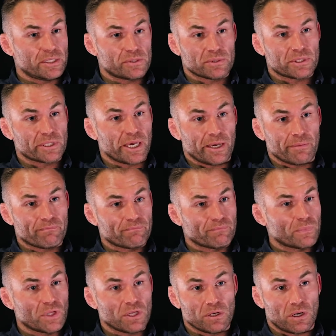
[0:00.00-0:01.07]
with the game,
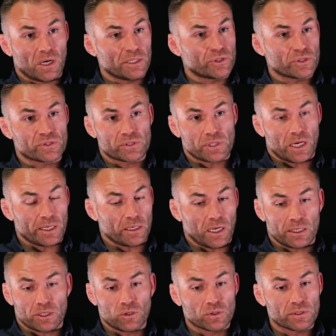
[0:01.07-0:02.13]
you know. I
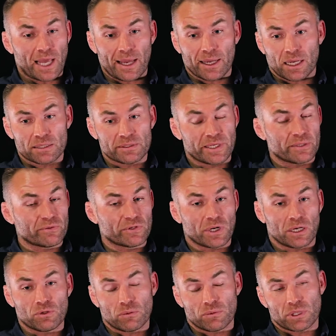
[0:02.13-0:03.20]
couldn't hang on to it, and
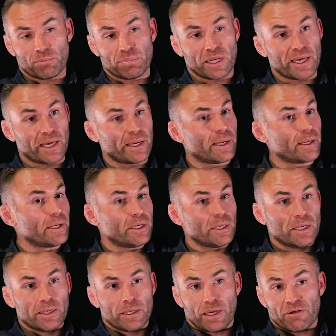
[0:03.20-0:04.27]
I don't want to play a
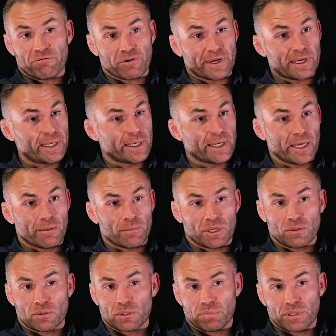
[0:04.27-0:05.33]
friendly game. I
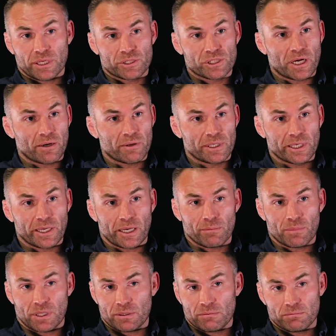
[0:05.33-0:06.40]
don't want to play a charity
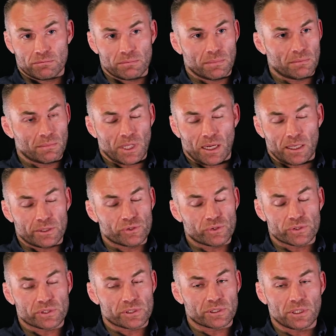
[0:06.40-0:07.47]
game. I'm not
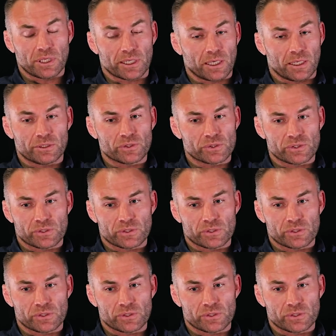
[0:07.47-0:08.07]
interested. Like, I